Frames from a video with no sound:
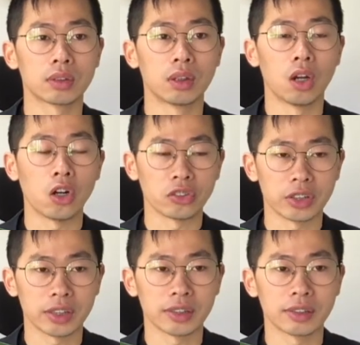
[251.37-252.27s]
hot.
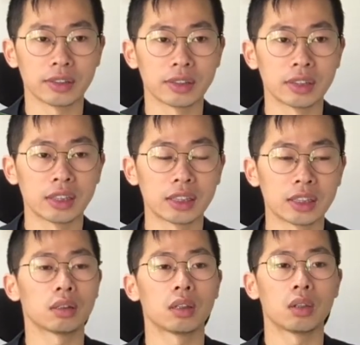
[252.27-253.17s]

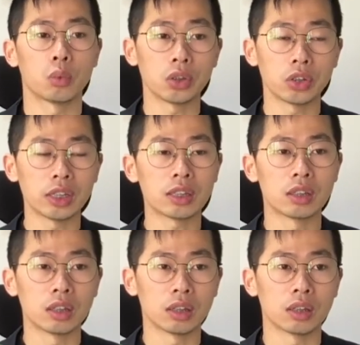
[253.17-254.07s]
When you eat
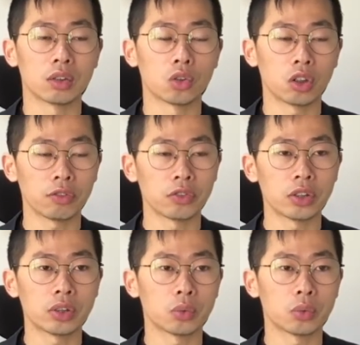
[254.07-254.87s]
the raw fish,